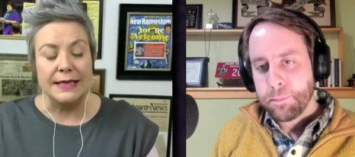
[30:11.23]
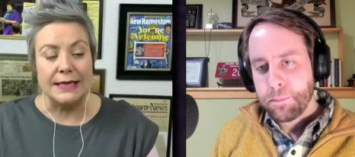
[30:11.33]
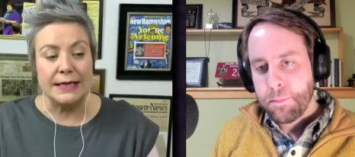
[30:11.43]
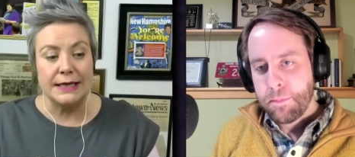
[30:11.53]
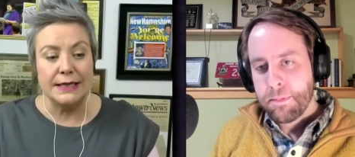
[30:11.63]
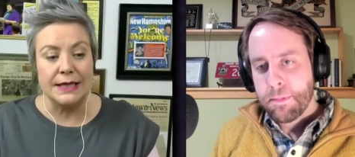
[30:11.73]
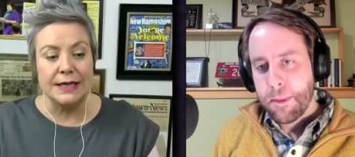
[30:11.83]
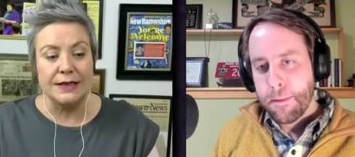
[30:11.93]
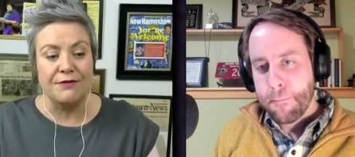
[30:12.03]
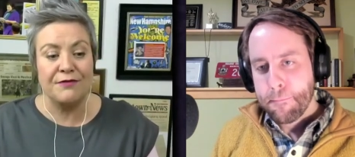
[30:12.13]
Speaker 1: the,
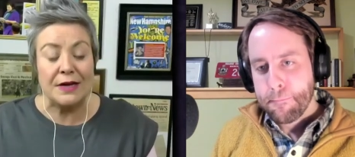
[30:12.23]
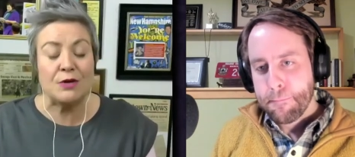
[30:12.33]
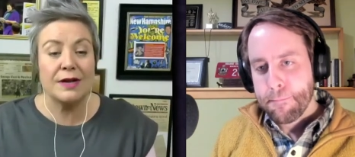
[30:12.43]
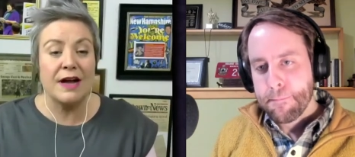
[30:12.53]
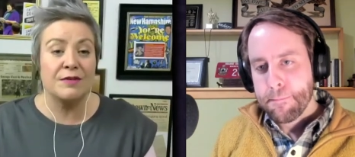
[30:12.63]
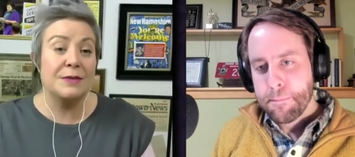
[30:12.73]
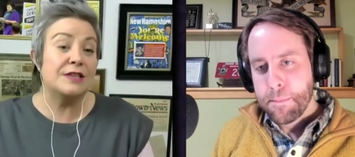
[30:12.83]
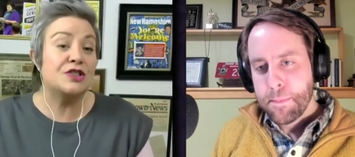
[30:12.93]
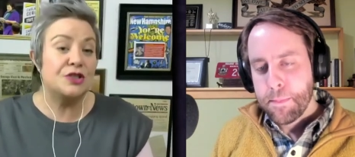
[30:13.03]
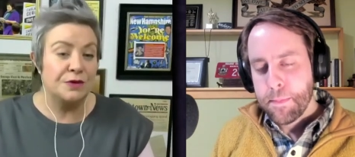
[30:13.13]
the the federal government
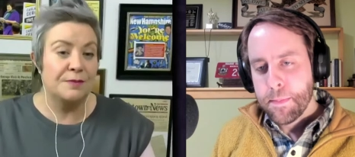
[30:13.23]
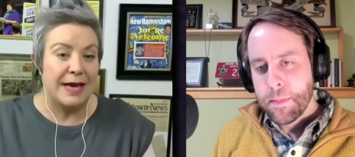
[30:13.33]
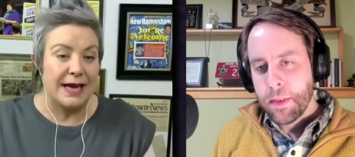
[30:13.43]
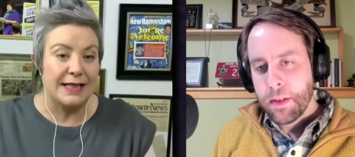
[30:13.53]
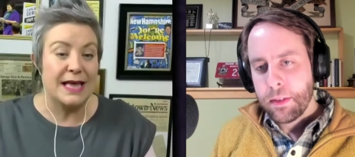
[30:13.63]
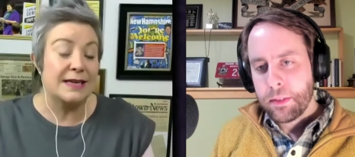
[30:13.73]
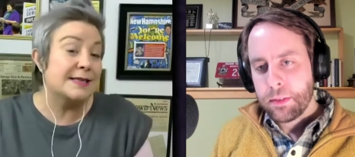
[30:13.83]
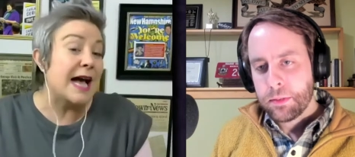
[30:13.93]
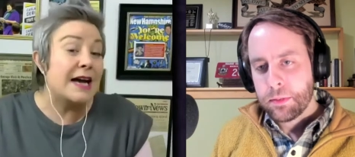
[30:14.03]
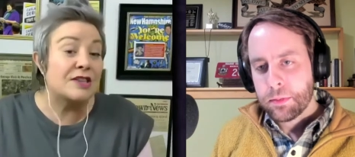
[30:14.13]
is too big that
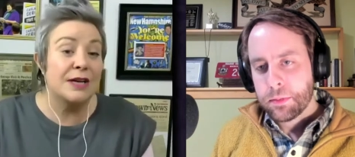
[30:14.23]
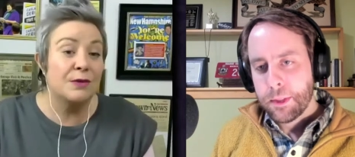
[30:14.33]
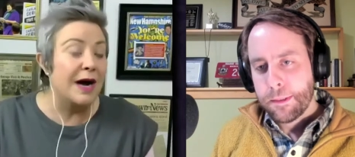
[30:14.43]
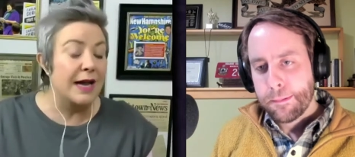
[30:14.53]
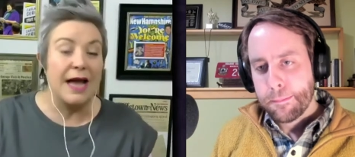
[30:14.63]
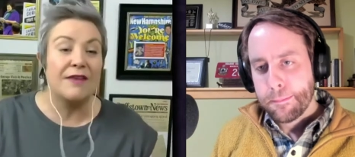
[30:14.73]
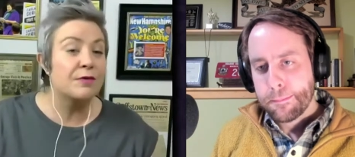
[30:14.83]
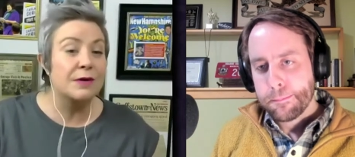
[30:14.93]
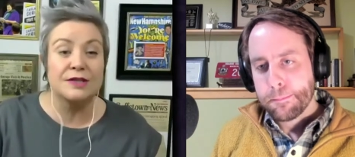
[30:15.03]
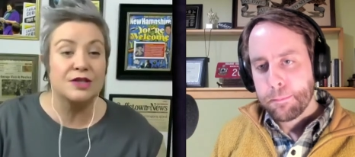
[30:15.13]
is actually why
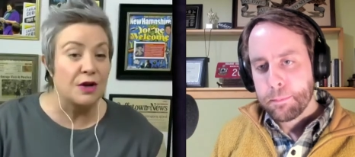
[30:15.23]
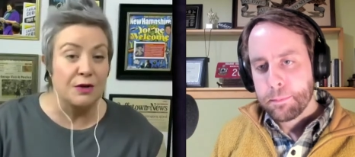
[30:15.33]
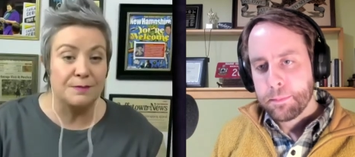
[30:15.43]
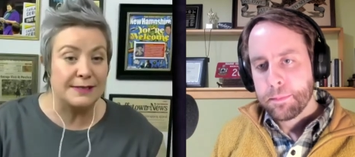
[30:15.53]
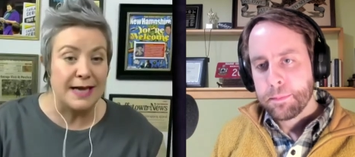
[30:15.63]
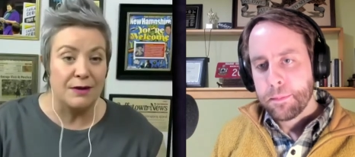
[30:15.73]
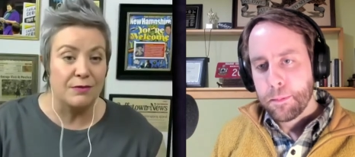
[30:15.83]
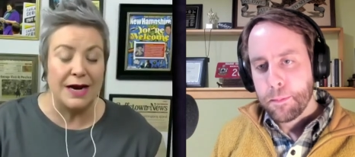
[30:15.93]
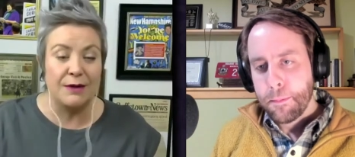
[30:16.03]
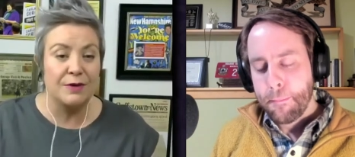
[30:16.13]
everyone's so upset
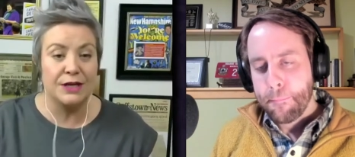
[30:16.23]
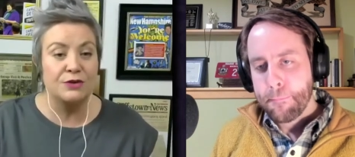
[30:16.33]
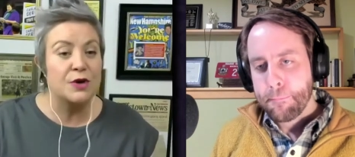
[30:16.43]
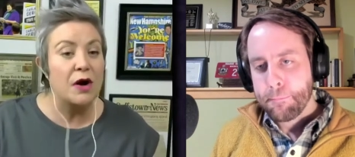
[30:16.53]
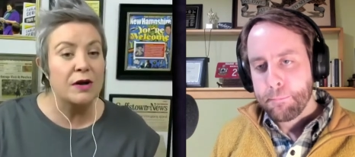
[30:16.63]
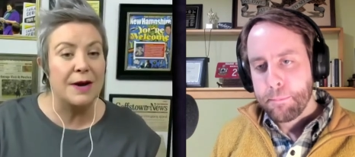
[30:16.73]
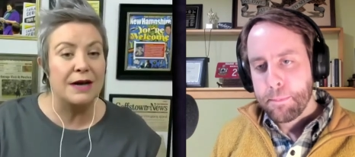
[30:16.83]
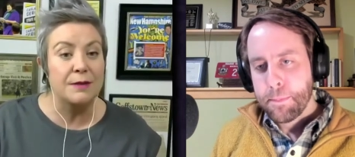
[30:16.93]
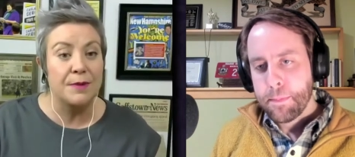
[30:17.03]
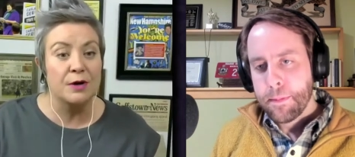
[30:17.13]
right when you talk
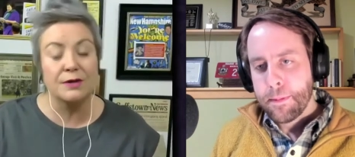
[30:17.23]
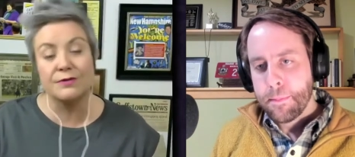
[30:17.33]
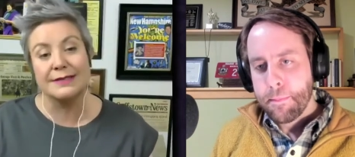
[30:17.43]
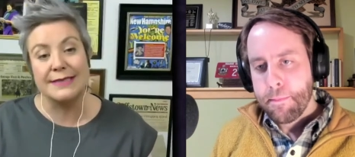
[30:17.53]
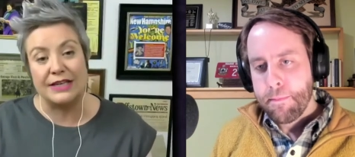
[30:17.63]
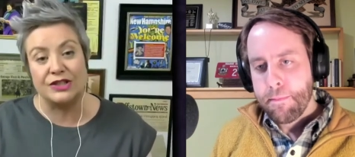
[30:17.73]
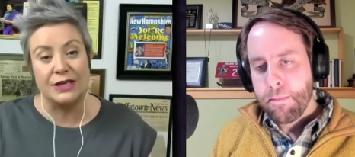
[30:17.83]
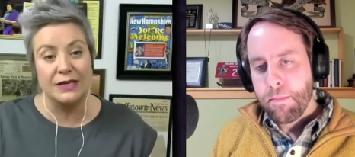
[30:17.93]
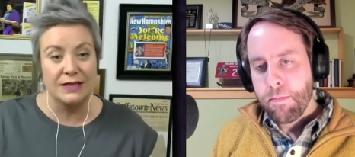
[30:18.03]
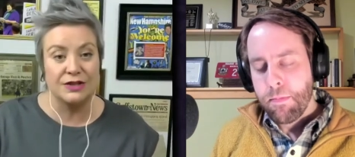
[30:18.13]
about the
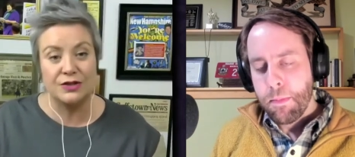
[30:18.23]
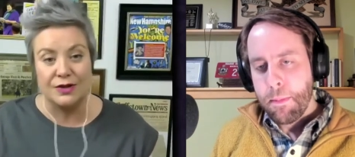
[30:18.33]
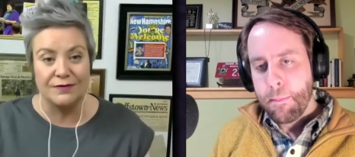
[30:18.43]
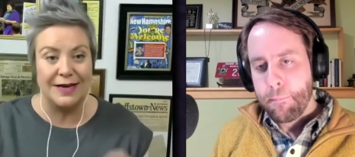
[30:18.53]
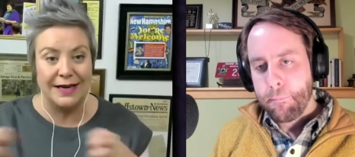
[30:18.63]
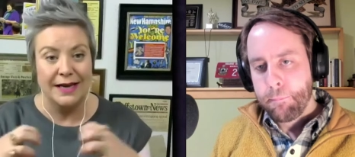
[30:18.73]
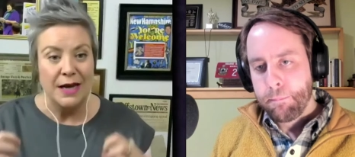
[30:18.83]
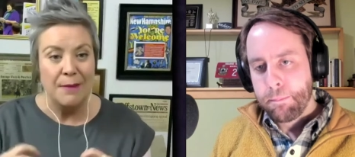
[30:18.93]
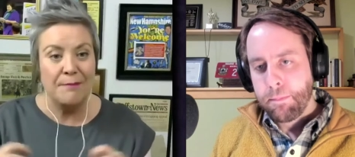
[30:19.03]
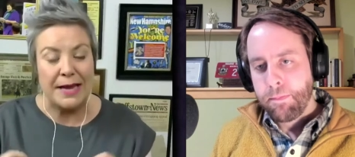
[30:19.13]
polarization and the sort of like
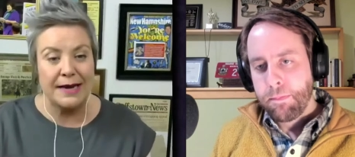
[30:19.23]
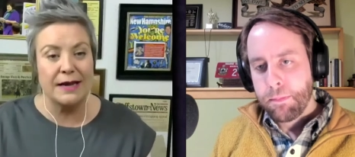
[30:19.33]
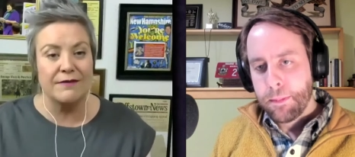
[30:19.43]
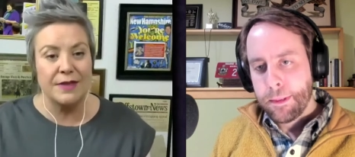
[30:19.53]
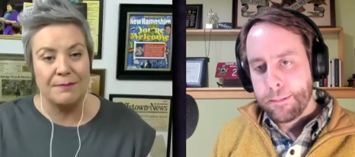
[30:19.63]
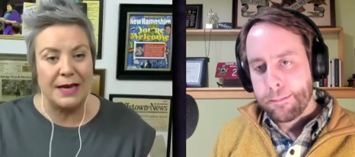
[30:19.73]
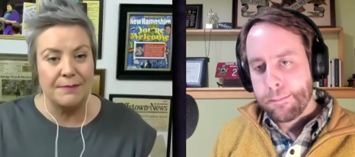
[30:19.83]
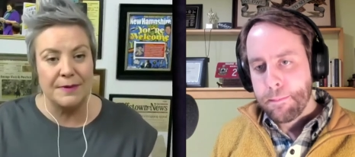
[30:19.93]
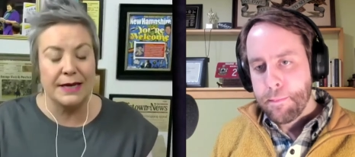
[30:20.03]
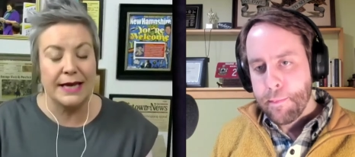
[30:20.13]
pitting of the
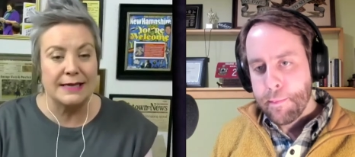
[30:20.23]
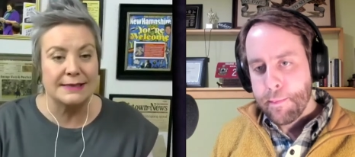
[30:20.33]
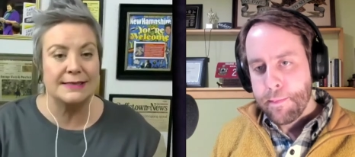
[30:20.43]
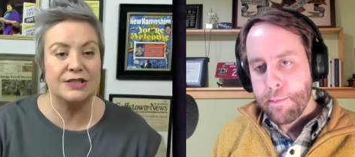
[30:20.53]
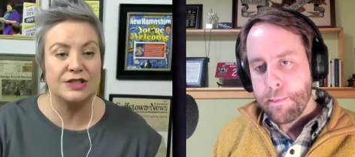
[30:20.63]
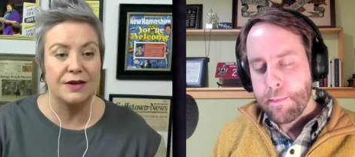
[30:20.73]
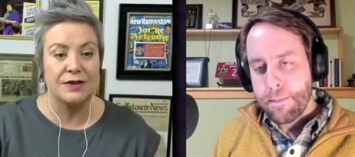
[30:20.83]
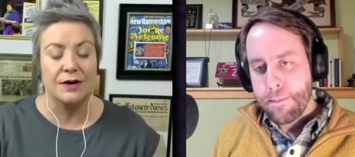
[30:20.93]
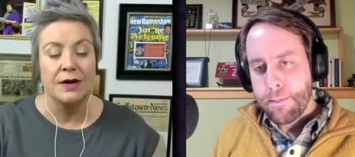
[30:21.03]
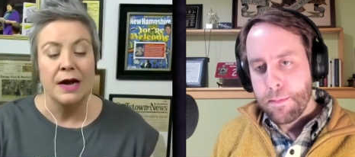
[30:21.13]
people against each
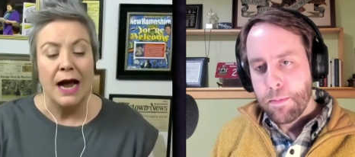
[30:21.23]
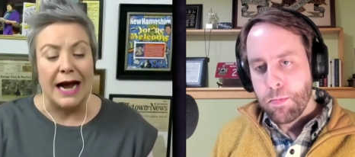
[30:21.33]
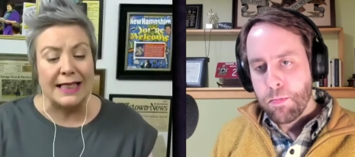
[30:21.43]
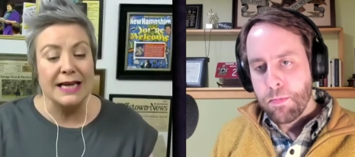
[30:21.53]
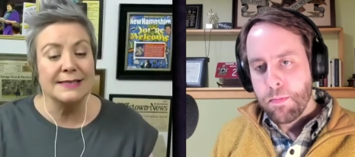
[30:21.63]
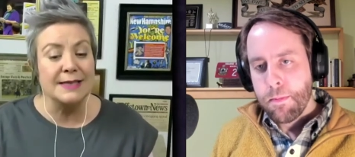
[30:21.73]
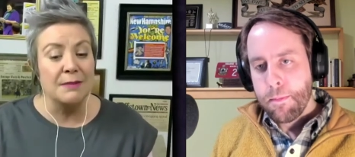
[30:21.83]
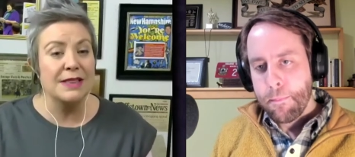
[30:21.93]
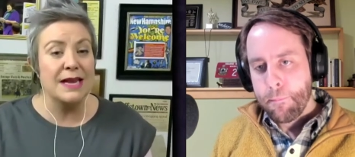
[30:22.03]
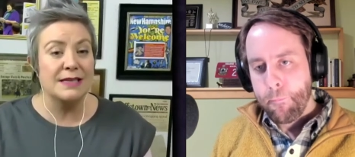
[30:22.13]
other i think
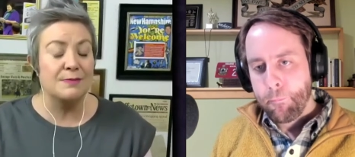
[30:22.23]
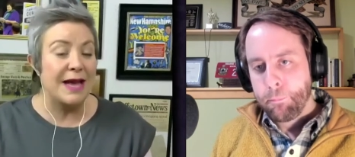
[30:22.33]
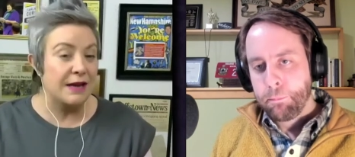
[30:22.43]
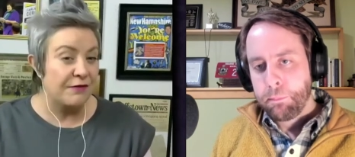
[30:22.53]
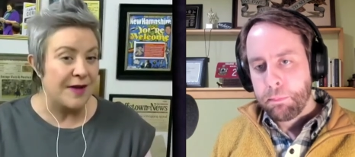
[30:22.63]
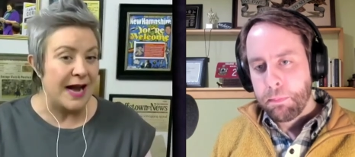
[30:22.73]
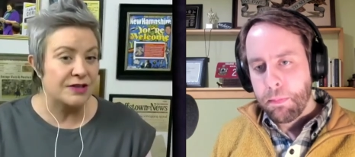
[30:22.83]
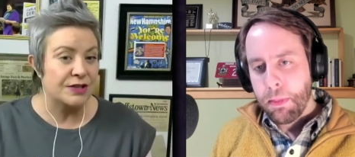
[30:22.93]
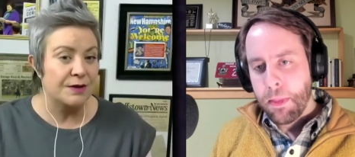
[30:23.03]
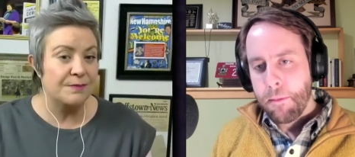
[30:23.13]
some of that is
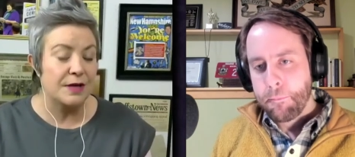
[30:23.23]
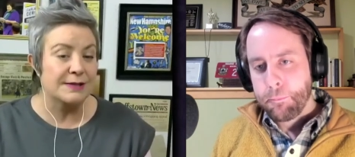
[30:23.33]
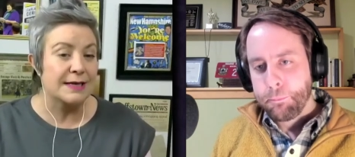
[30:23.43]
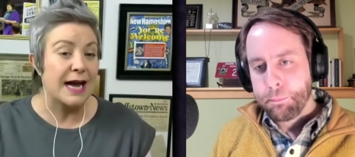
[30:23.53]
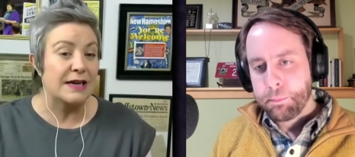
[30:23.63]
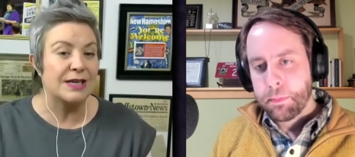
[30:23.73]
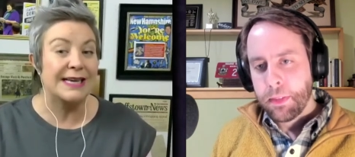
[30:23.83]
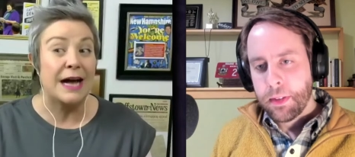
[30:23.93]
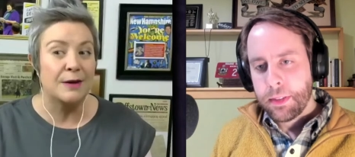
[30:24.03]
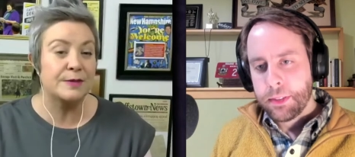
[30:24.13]
manufactured because it
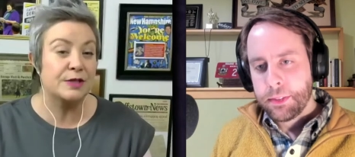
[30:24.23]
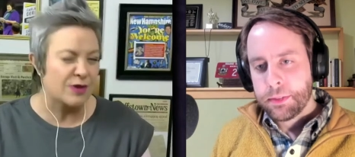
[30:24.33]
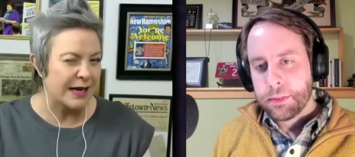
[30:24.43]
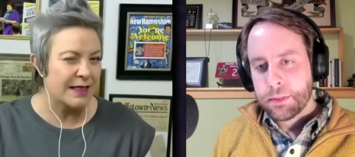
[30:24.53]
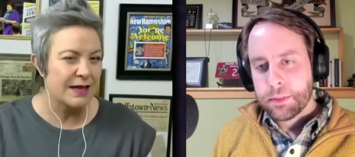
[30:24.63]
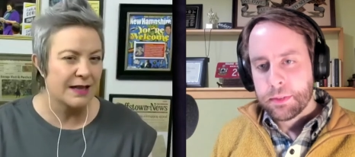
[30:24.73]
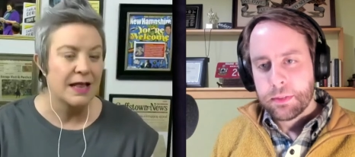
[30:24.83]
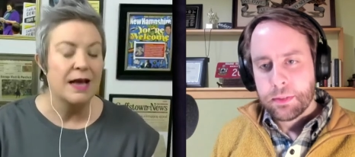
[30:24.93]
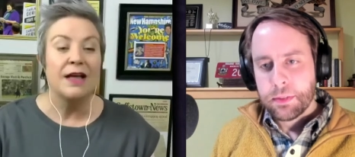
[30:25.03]
actually helps strengthen